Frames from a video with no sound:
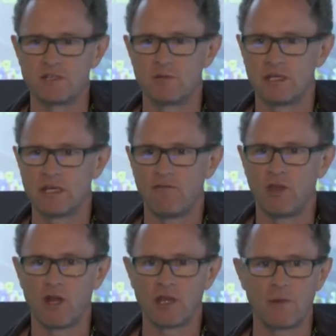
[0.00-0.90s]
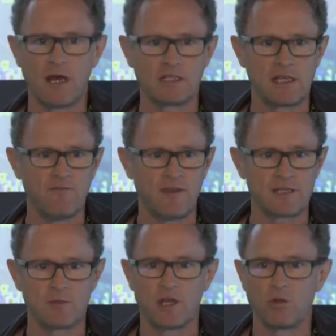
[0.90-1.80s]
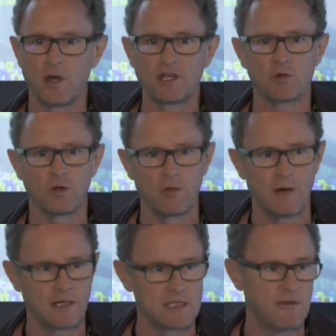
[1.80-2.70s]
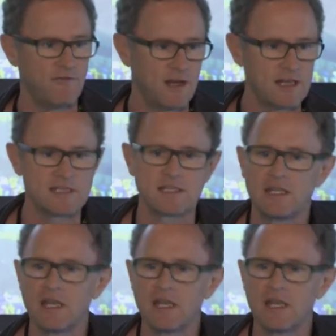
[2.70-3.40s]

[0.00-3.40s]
We didn't have a lot about influx. We only had one talk about influx,